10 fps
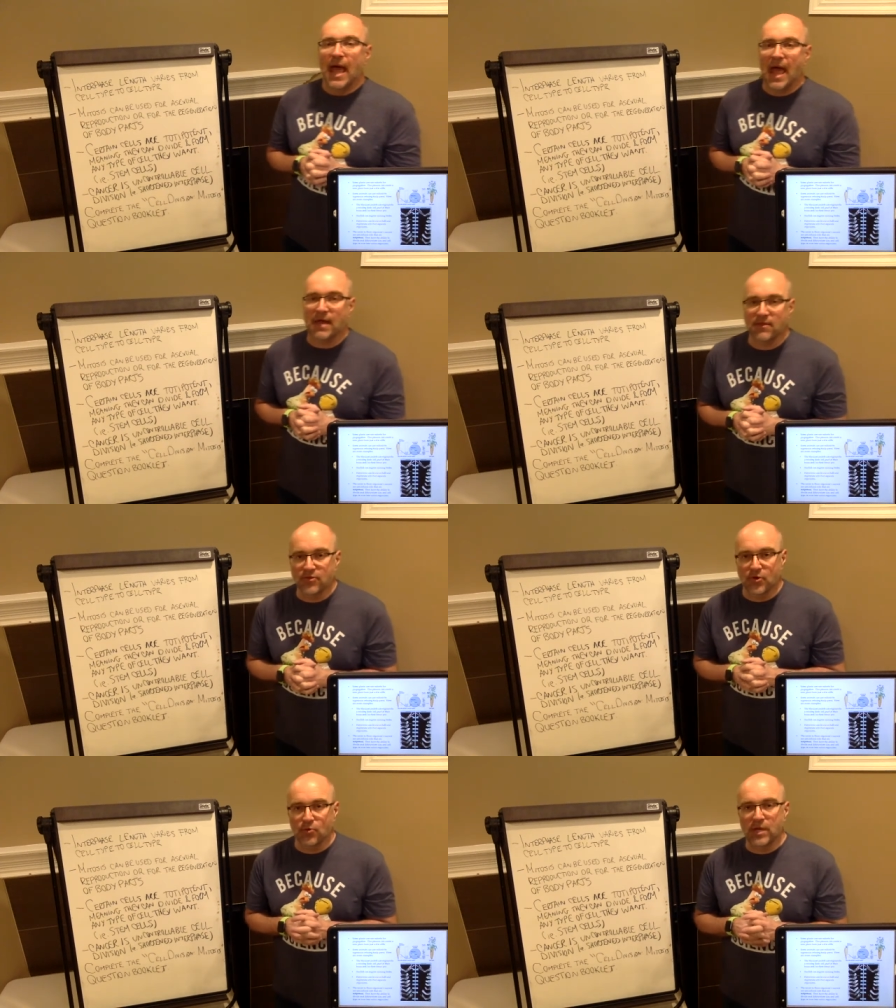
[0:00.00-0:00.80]
And
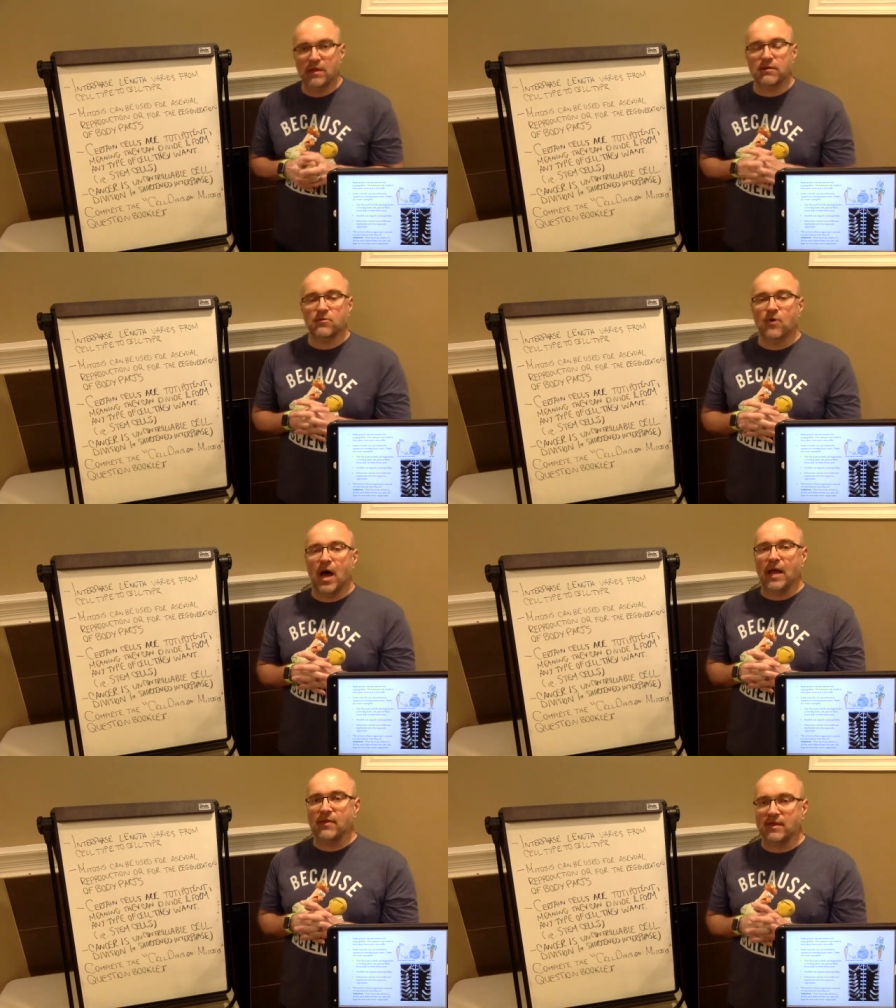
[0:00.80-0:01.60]
the reason
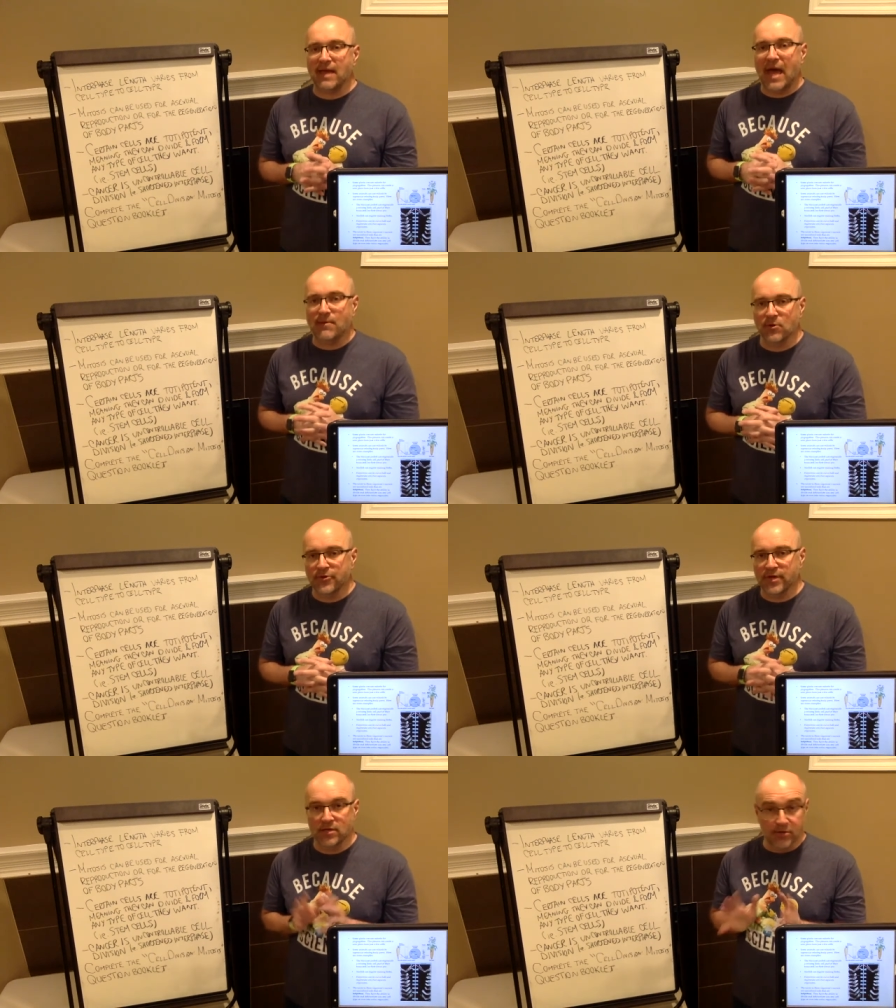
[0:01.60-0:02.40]
why these
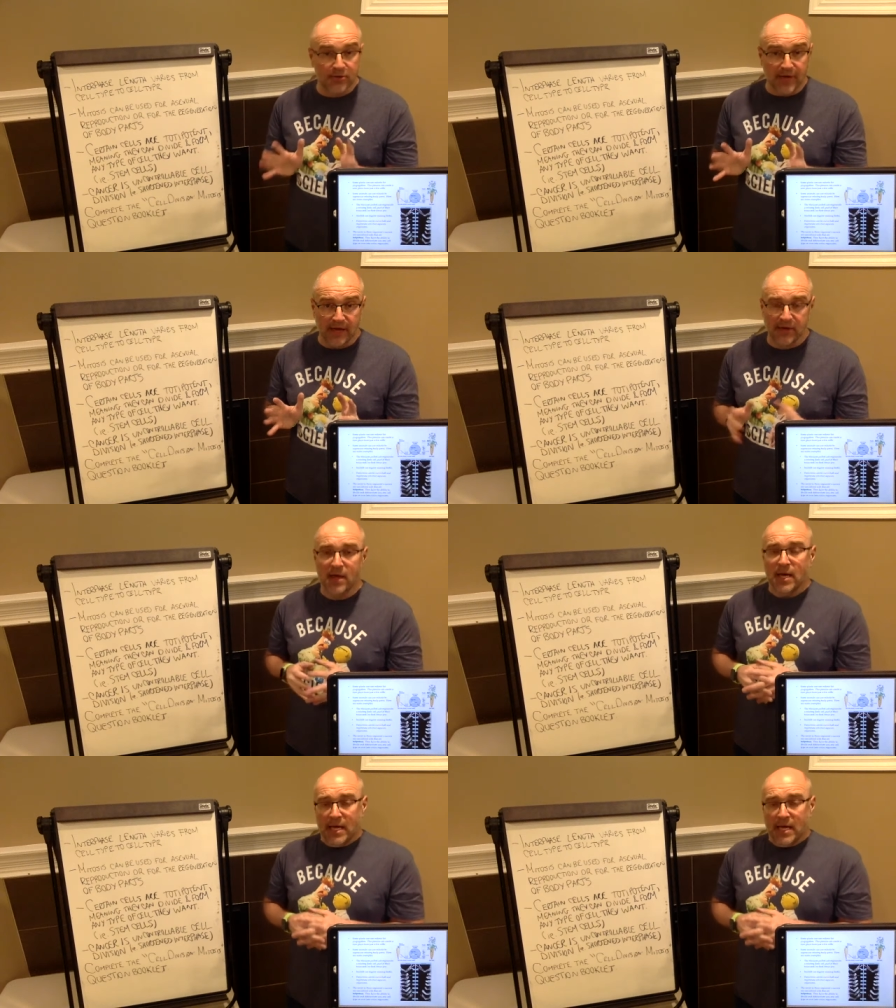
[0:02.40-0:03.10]
animals can do this